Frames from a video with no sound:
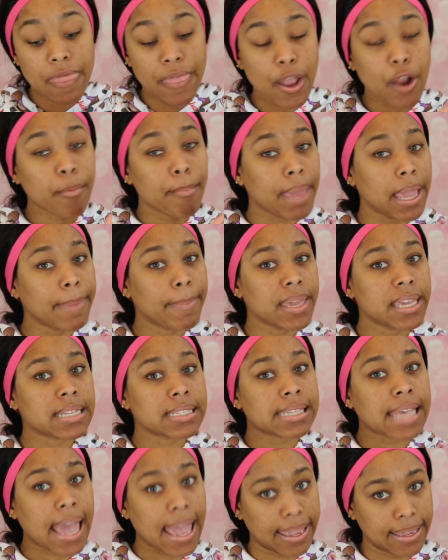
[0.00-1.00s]
There may be a
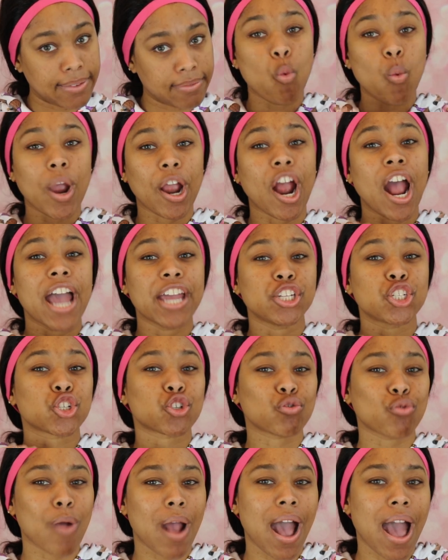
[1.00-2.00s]
day where I
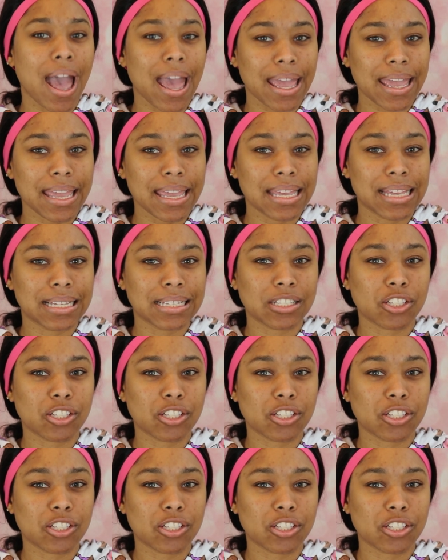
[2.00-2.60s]
try